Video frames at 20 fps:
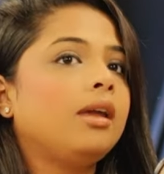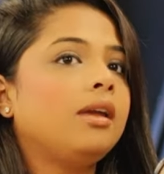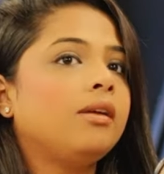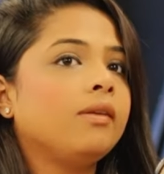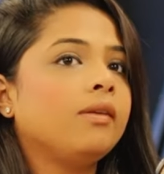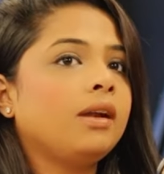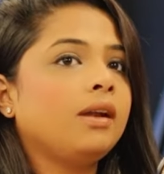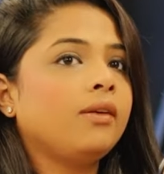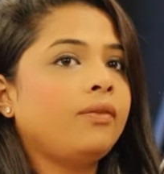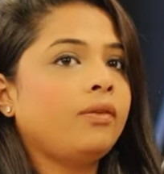
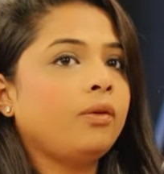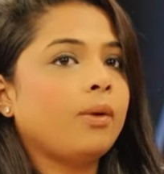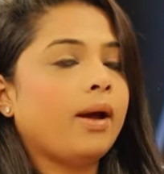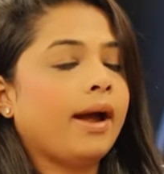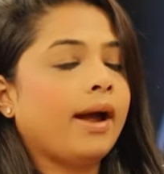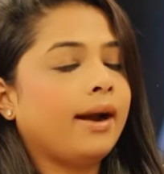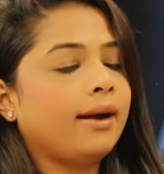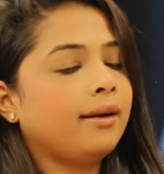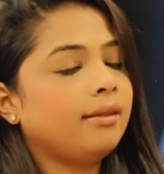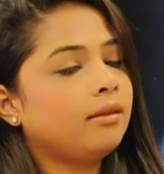even if you
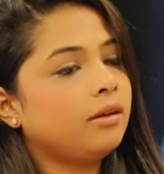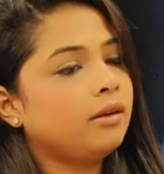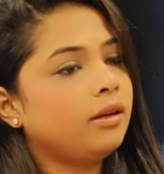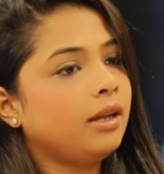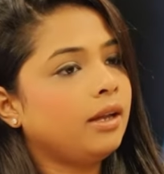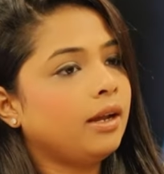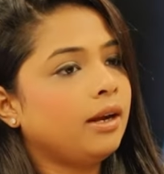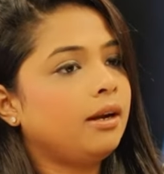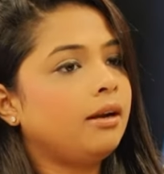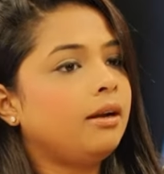add the
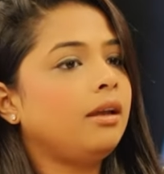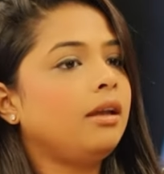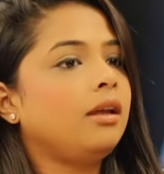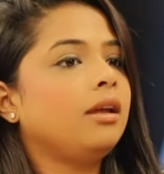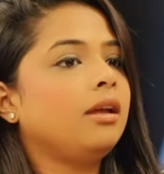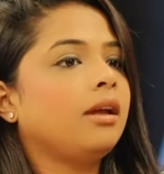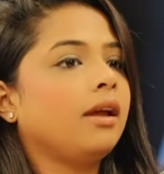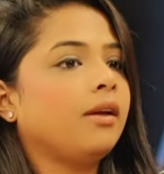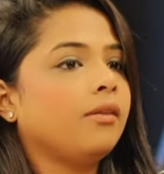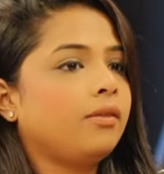dld
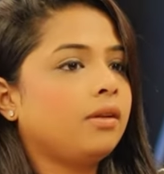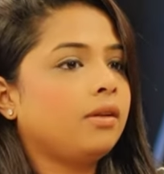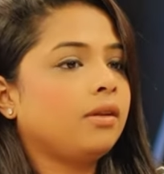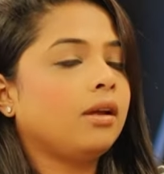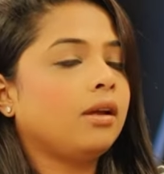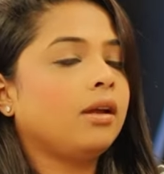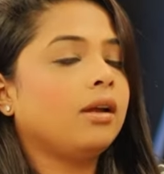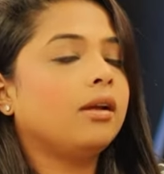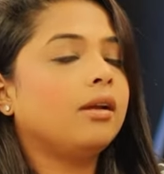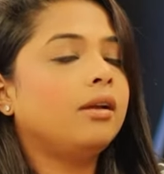
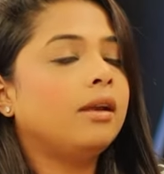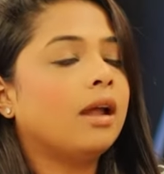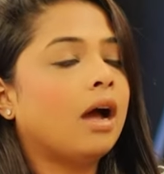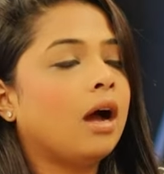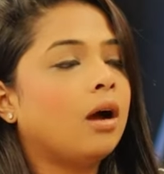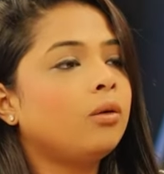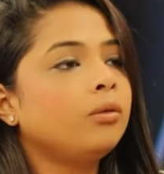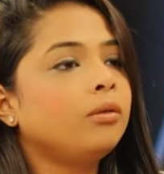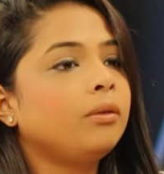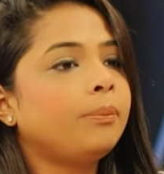everything
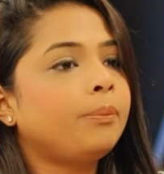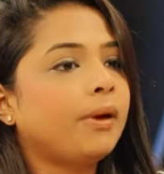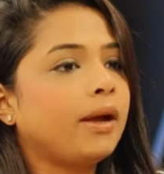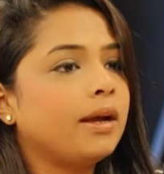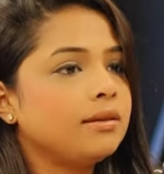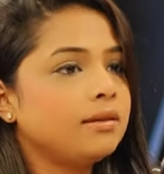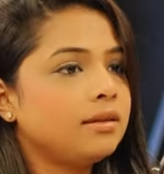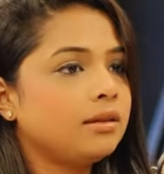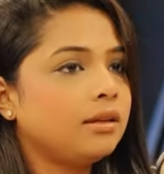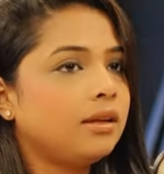now the
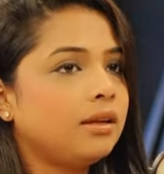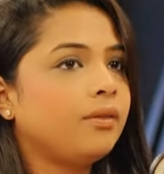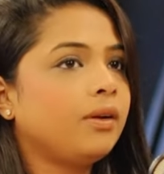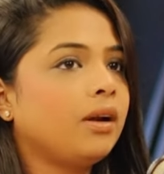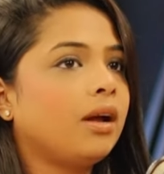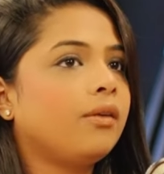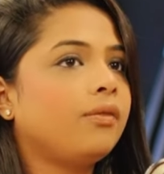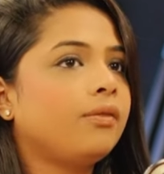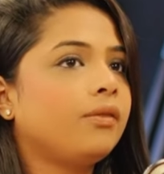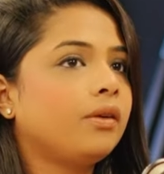prices
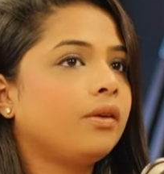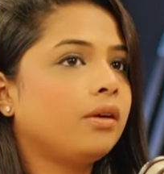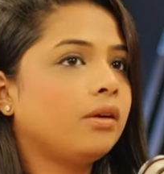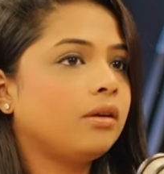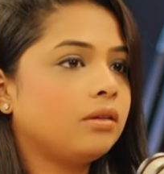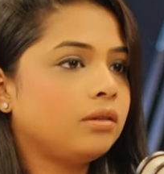even after